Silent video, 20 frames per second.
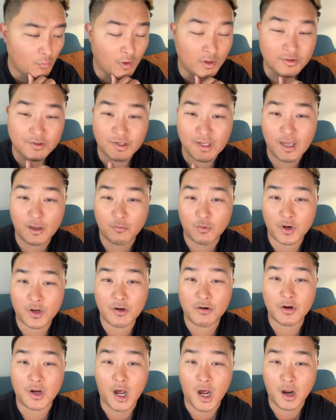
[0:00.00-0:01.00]
Once again,
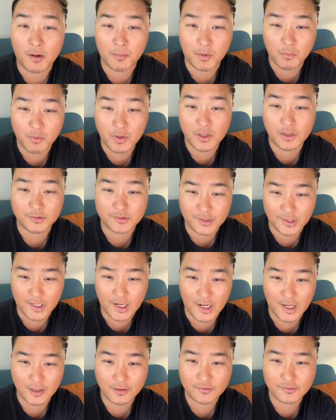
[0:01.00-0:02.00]
we're here in Amarillo
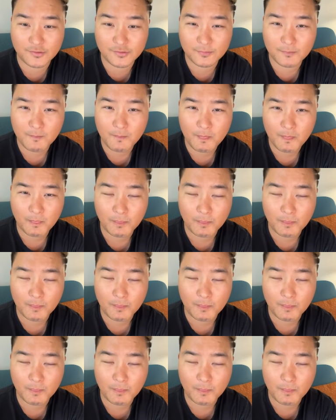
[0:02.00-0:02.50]
tonight.